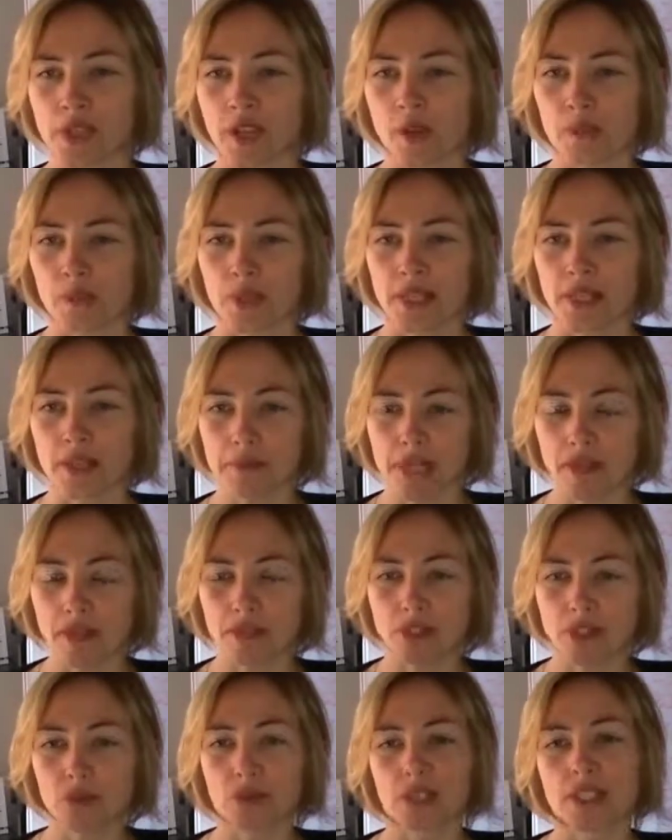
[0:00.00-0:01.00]
And we kept
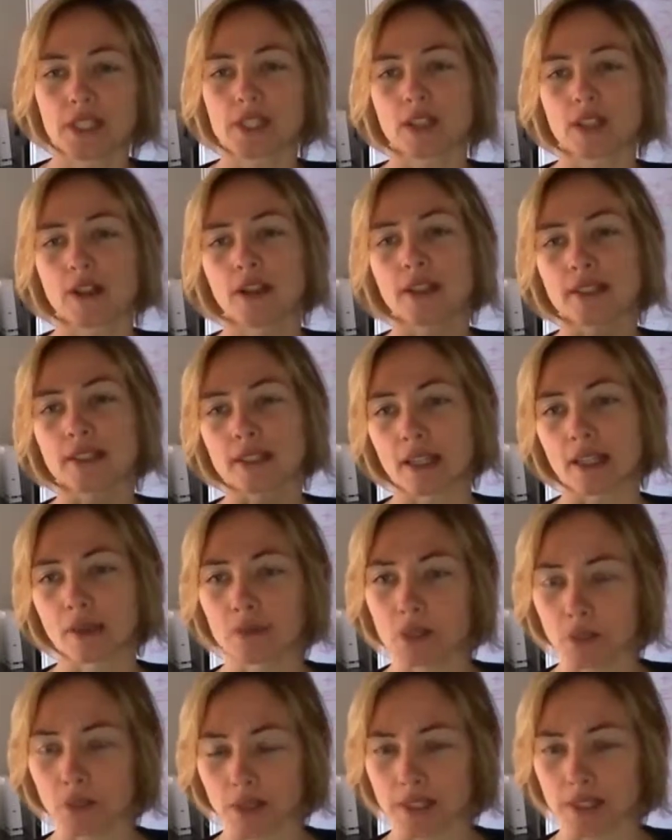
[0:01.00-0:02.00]
having all these clients come
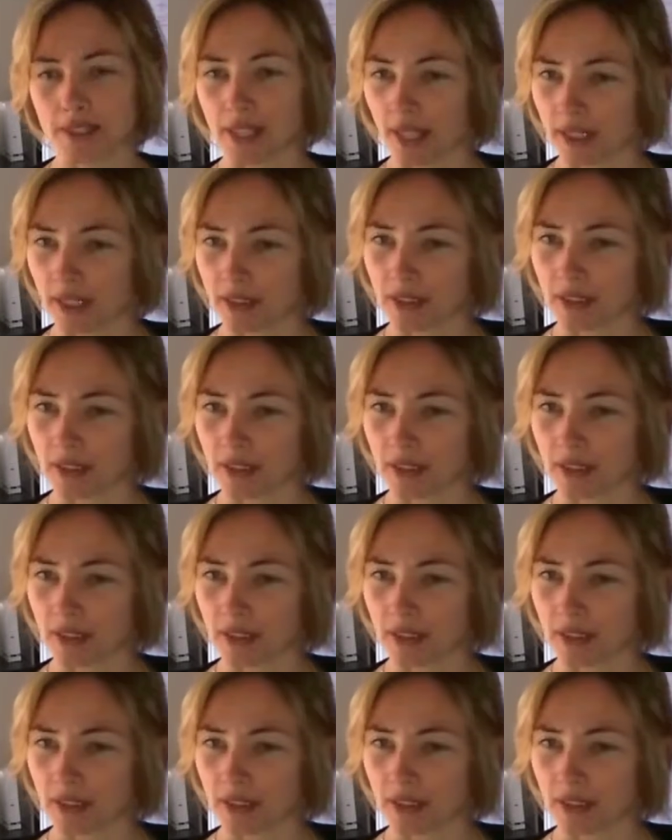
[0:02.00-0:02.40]
to us saying